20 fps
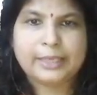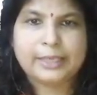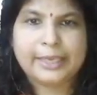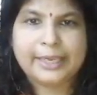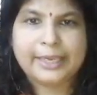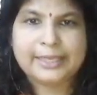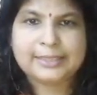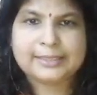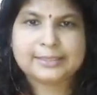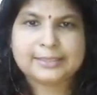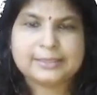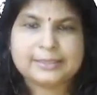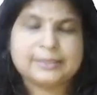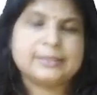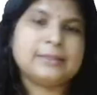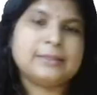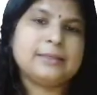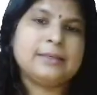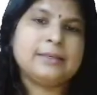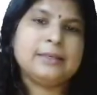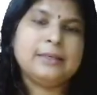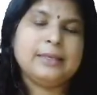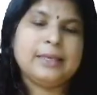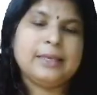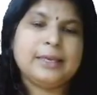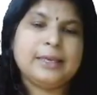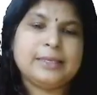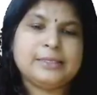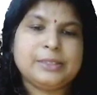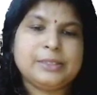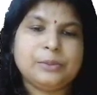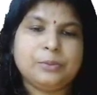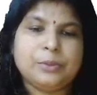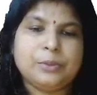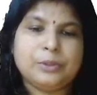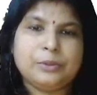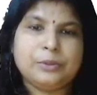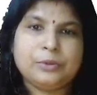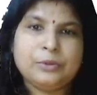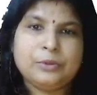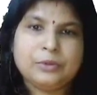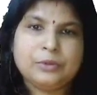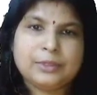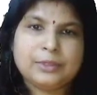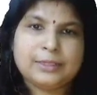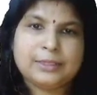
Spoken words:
x is equal to